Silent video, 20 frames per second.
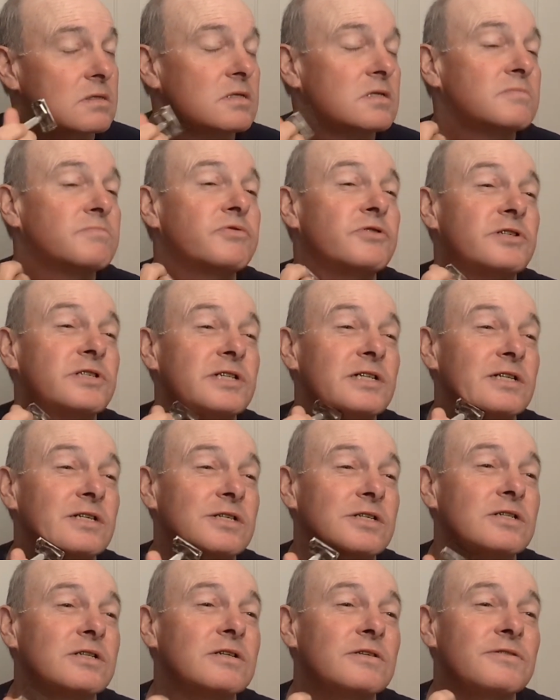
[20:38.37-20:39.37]
Good
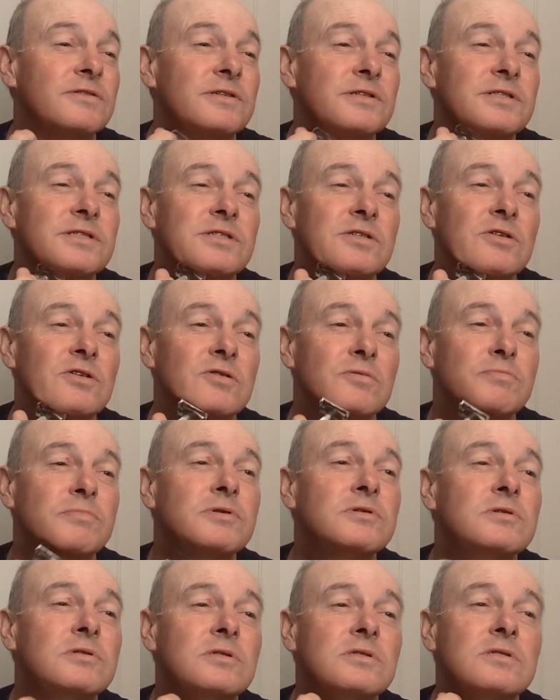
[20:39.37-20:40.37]
protection on this
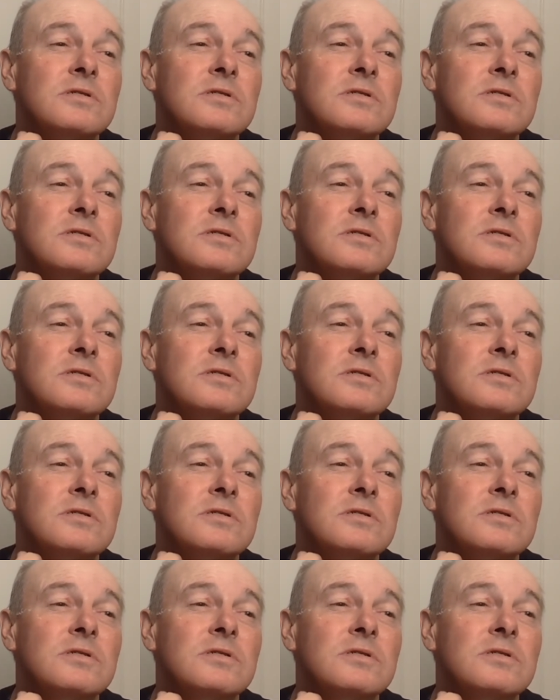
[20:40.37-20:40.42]
soap.